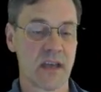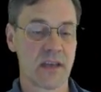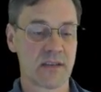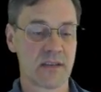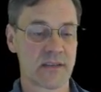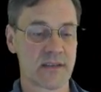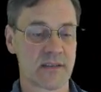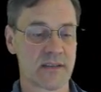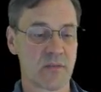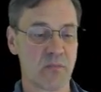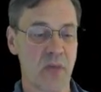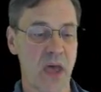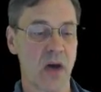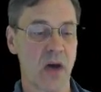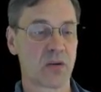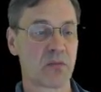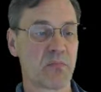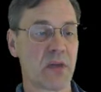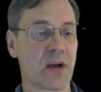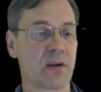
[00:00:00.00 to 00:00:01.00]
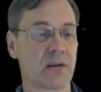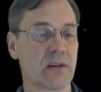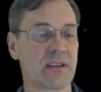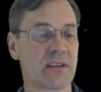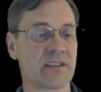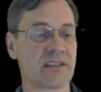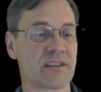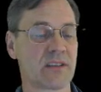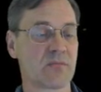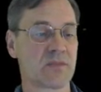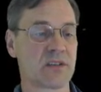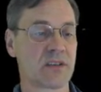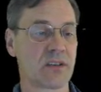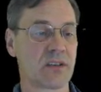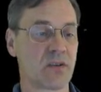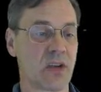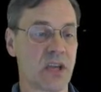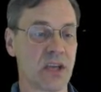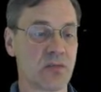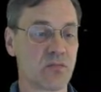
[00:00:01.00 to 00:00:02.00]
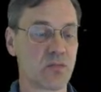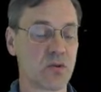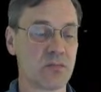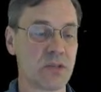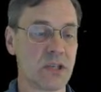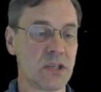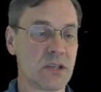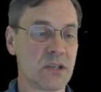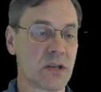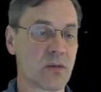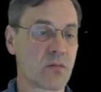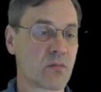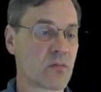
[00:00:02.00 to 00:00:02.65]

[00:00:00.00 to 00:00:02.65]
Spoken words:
This is about parallelisms in ruminant